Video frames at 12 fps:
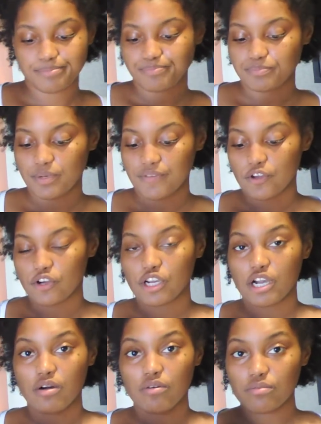But if you're on
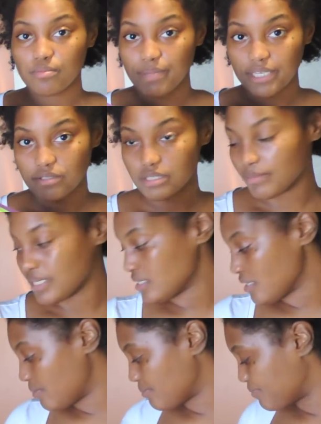the go, pick some of
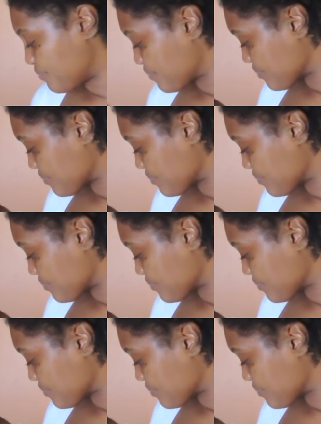this up.